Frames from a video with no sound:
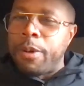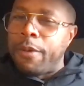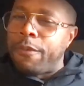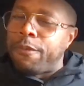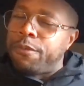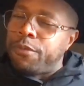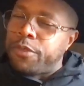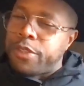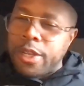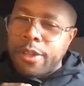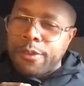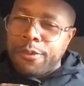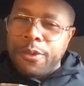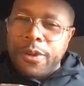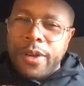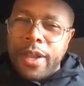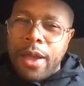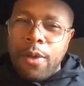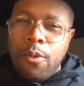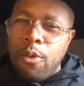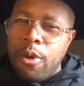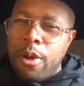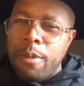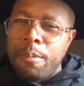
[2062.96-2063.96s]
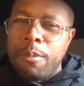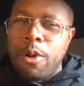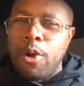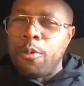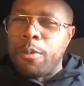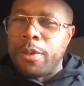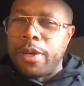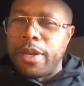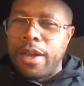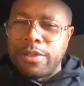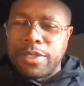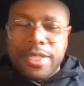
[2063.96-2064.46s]
just for that one
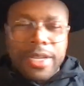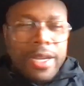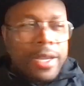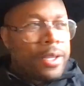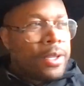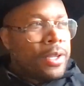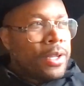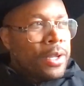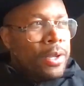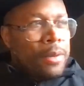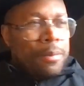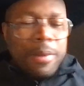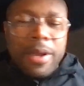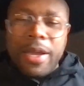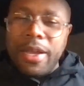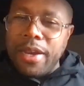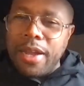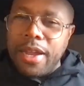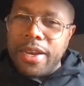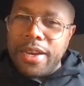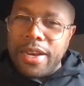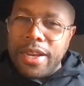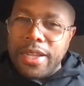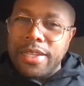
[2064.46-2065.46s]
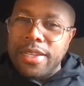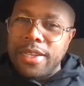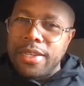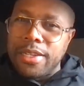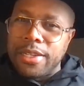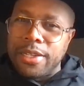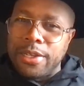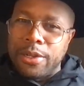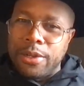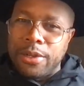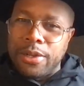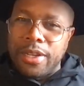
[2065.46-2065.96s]
moment, I was like, man, how did I get
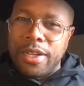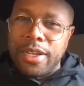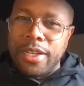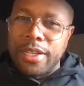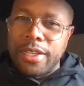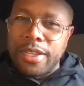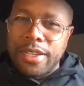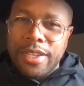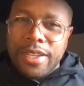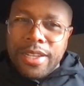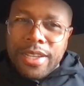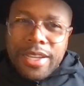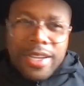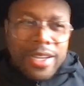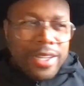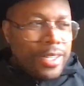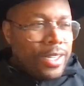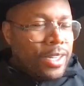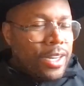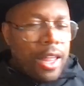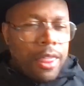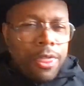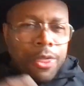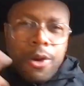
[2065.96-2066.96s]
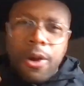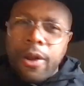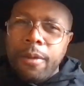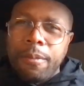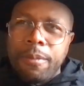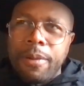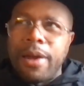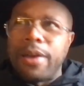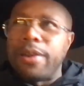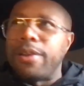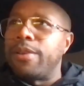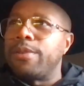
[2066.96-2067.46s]
here? Like, and I thought
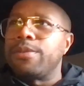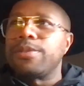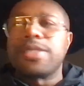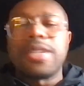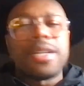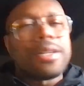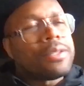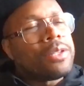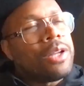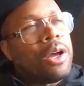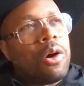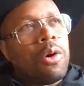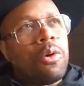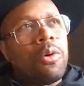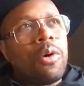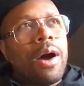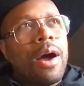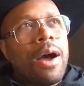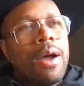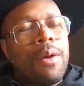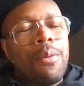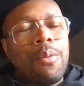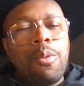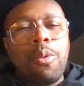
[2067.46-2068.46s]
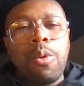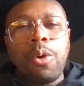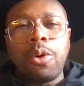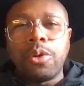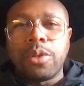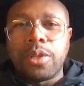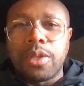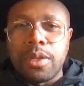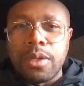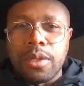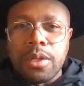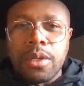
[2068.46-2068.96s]
about it. I was like, no, I
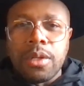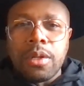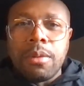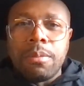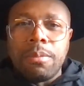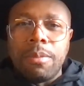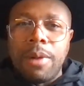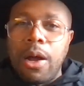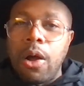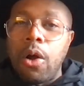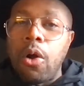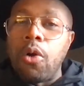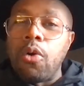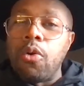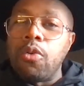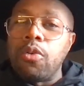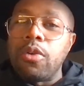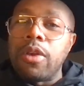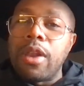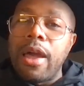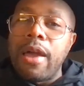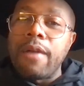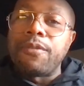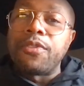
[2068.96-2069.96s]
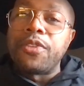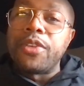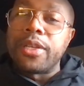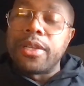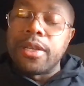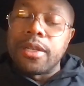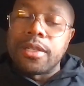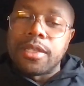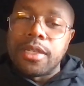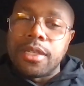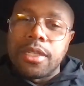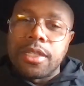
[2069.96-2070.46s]
worked my whole life to
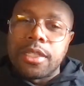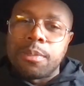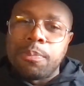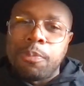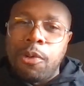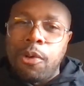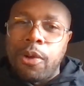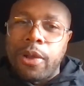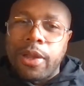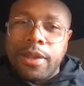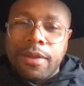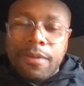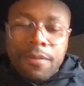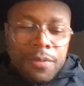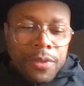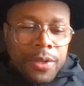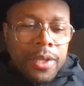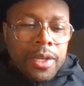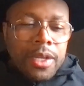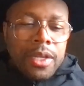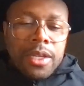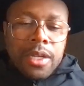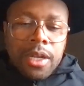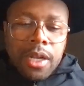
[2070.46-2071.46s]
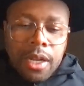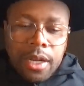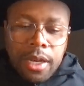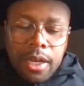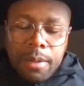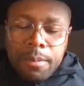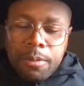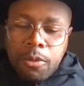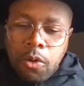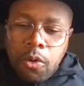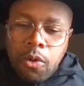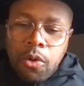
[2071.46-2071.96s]
get to this point.
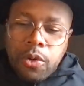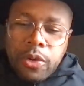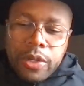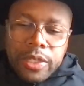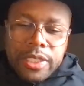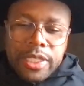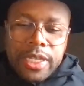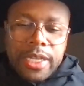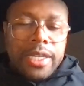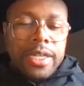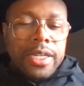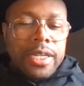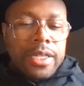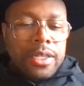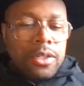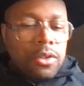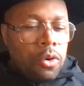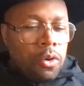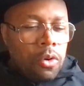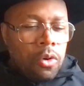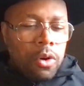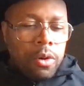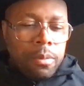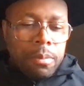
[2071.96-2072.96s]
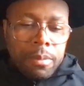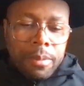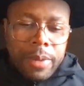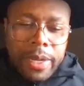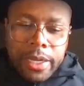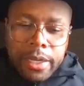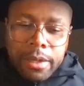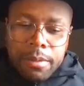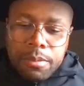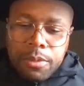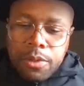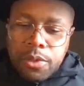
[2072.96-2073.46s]
Club quarantine or
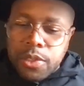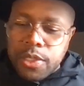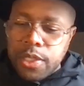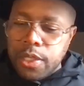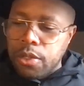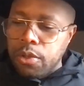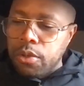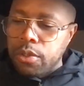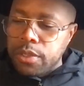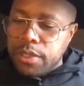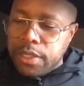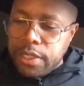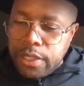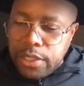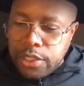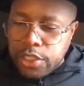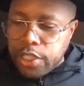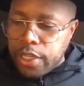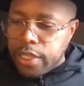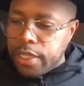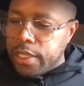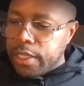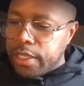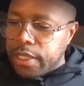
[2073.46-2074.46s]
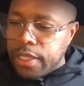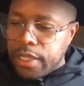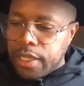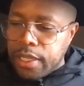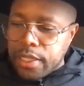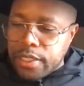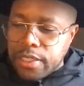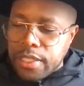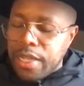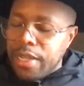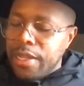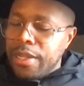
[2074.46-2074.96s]
making music or DJing
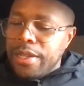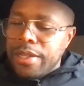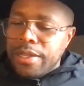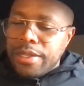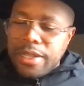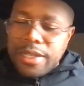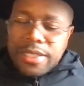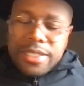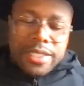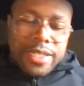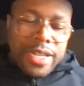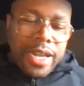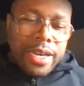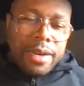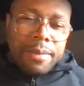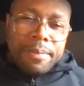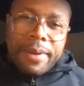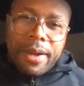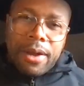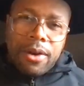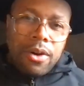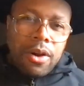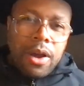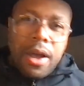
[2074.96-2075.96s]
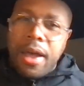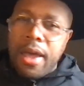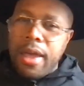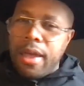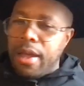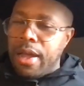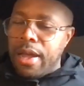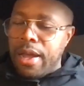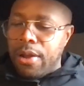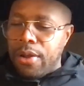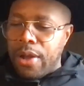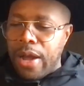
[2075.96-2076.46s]
gigs. It's not about
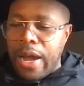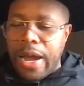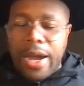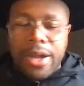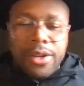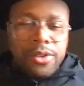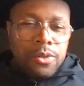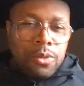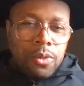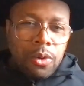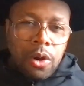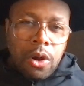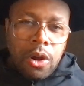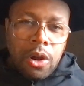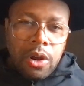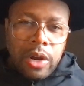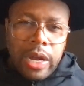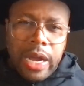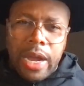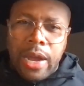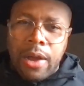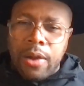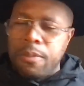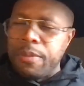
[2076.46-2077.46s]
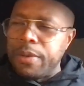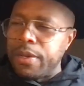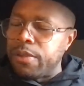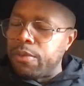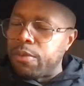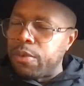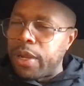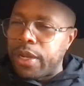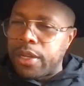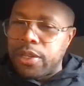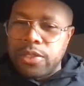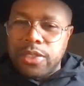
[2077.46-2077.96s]
how hot you are or how many
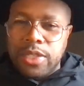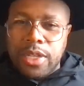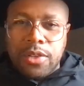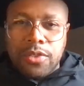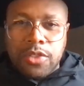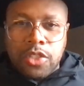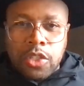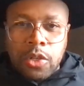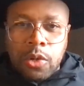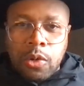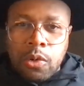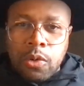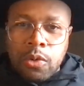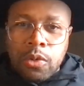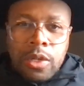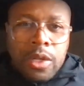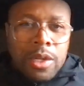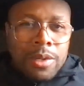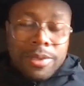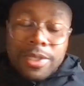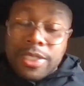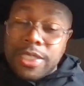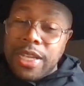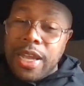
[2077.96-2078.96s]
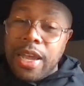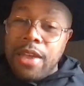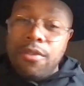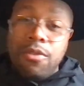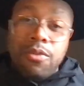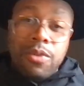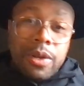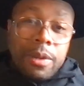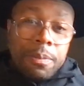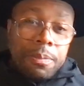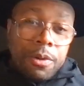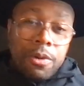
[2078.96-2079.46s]
records I've sold, because I
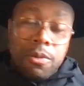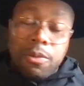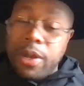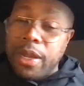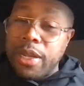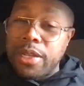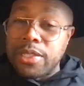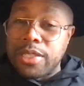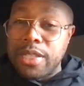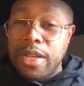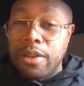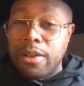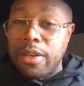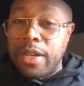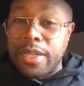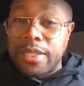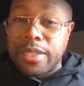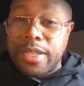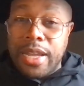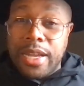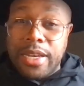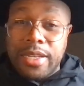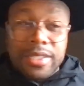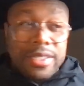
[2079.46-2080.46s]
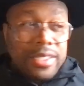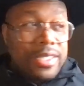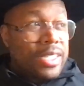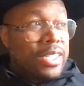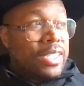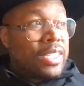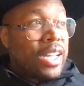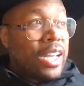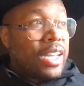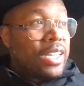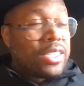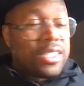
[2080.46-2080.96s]
haven't really put records out like that as D
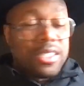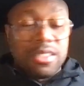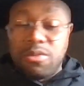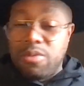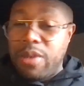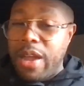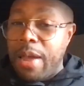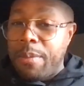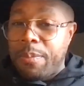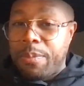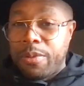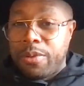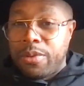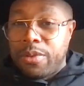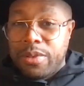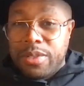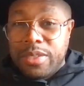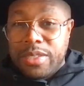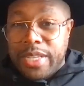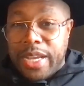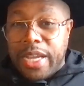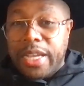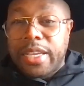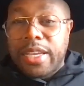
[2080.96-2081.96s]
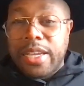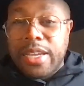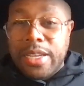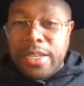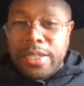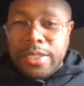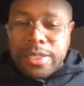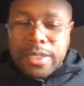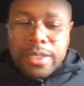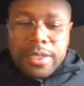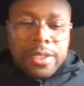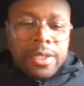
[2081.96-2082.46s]
Nice, the rapper, in
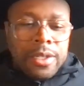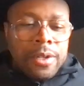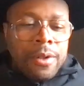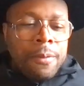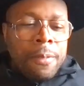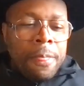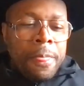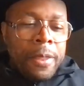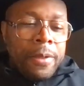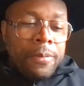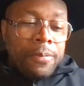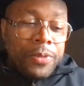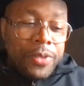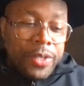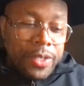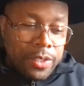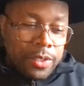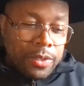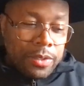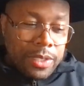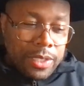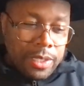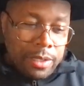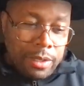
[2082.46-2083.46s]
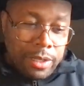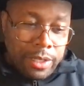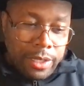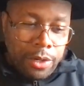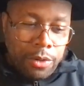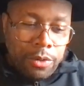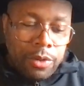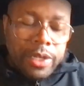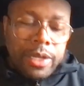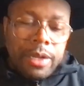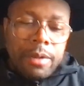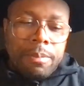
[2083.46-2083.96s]
decades. This was
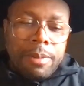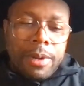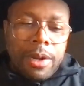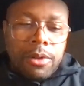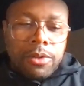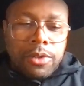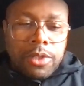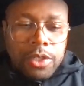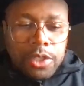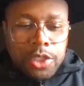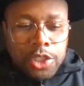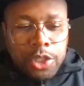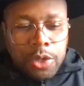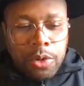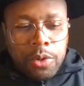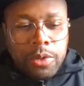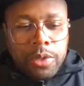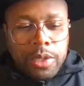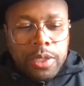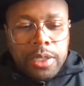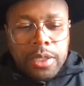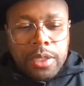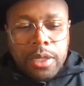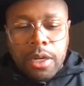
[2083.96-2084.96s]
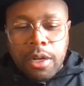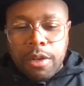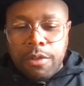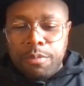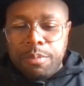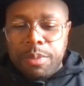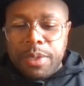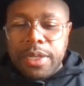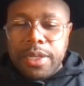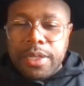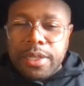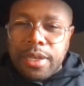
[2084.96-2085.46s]
literally about the journey of
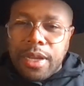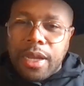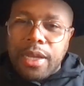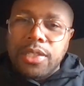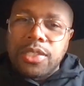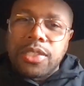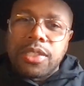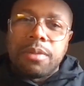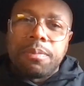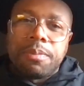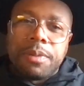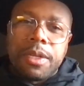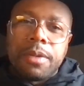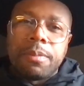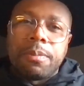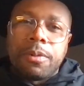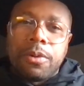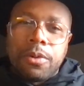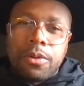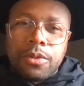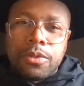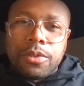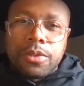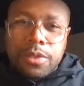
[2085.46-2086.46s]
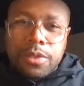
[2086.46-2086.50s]
being nice to people